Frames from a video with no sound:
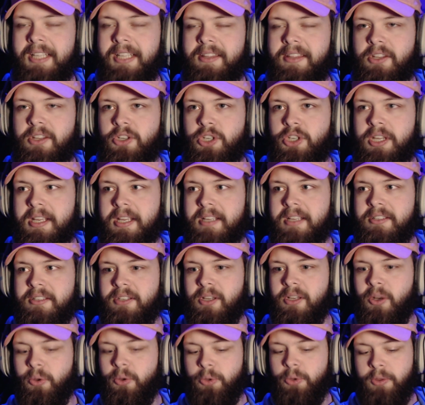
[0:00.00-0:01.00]
And then she gets
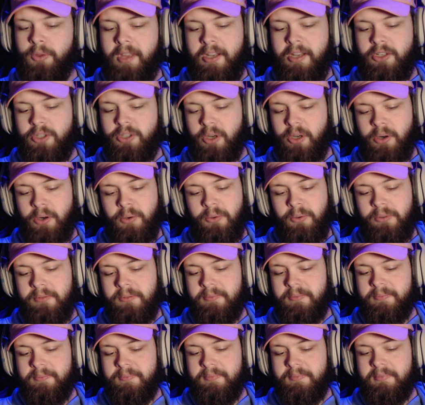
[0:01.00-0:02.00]
to go through that
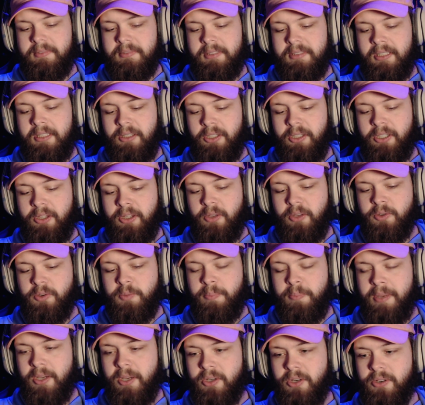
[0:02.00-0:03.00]
journal and look at those
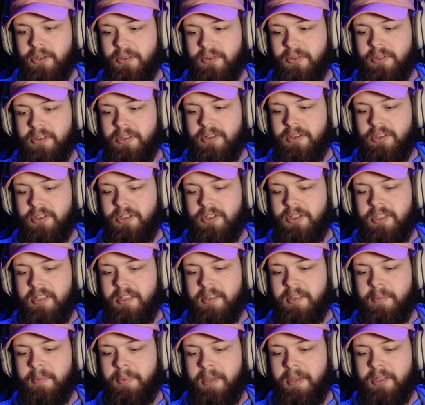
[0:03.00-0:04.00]
pictures, and she
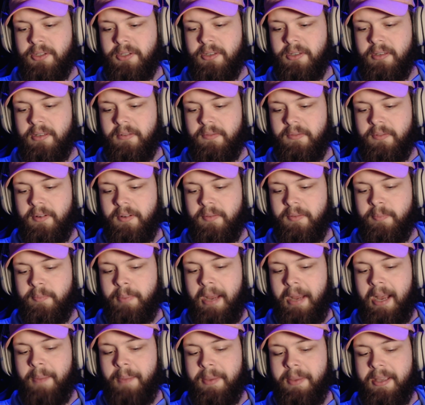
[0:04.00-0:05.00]
sees a picture of
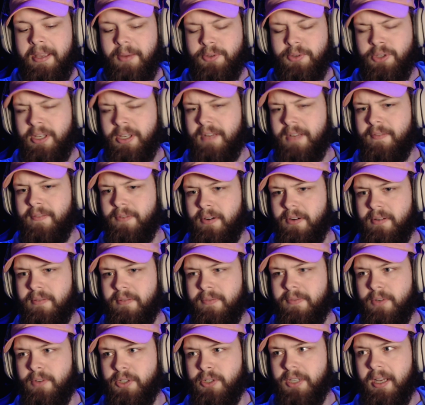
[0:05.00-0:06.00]
Bobby. I was looking for
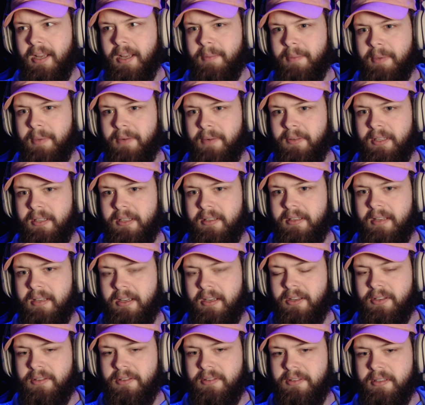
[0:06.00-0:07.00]
John, but I
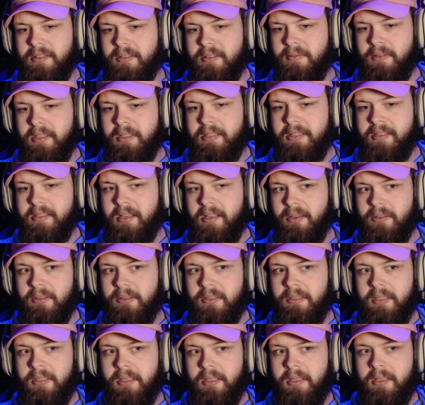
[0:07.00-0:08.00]
couldn't really tell.
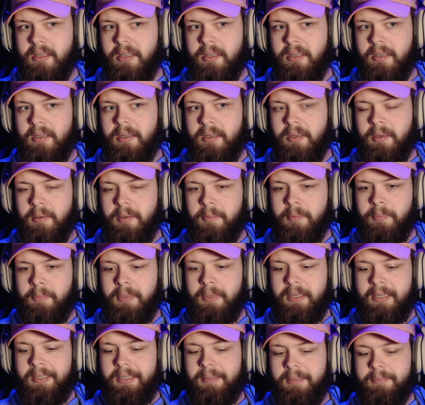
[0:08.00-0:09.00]

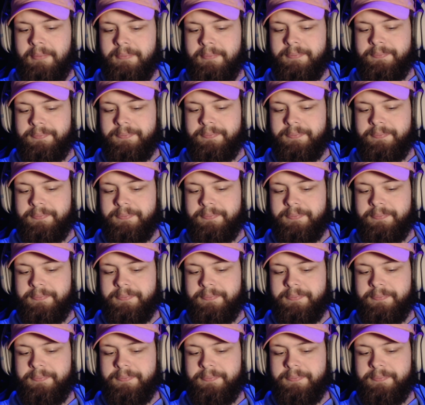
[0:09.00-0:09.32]
But, I